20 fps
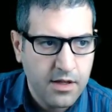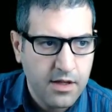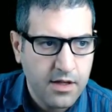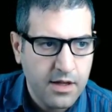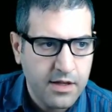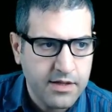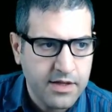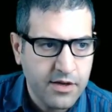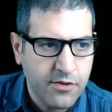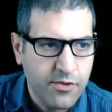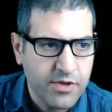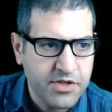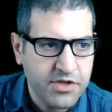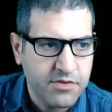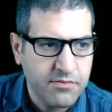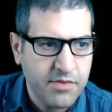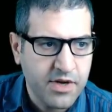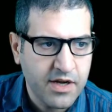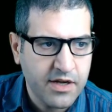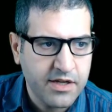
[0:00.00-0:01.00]
and then question
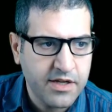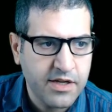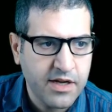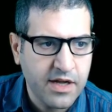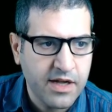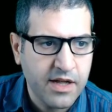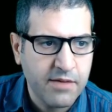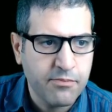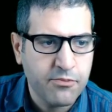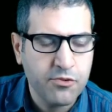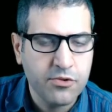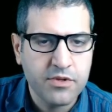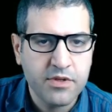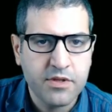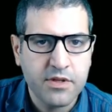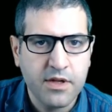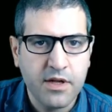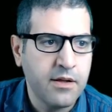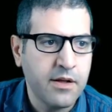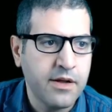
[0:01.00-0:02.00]
mark. Here I can put
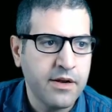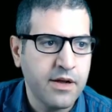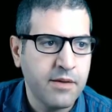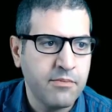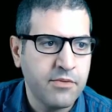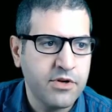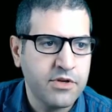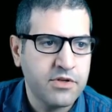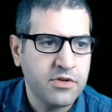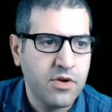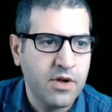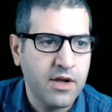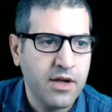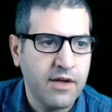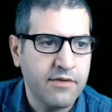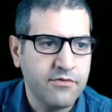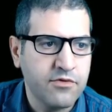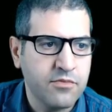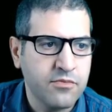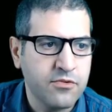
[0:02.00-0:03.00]
a number, so I
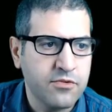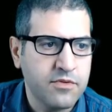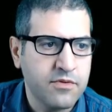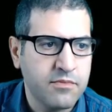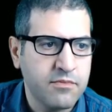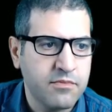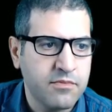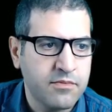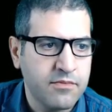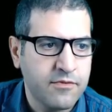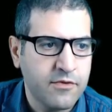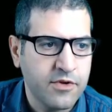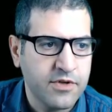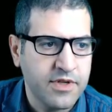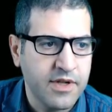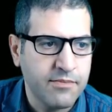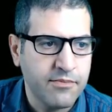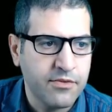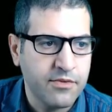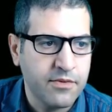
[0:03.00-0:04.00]
have to put, for
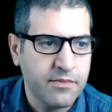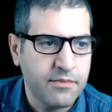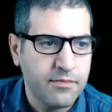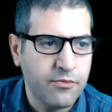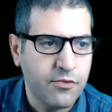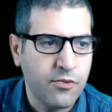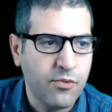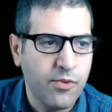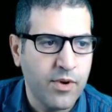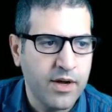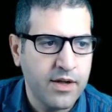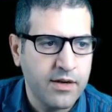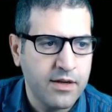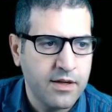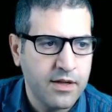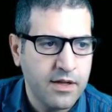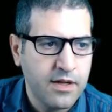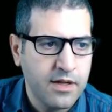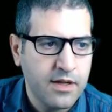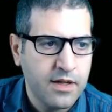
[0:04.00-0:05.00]
example, pool 1,
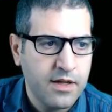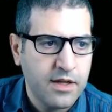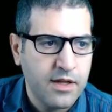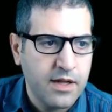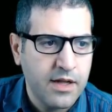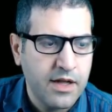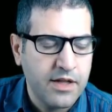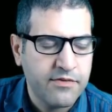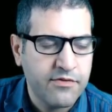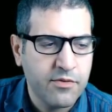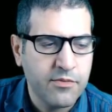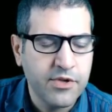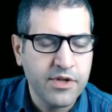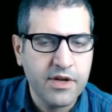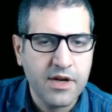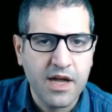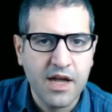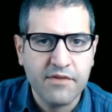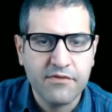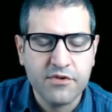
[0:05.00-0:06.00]
and from here
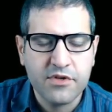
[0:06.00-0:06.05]
I have to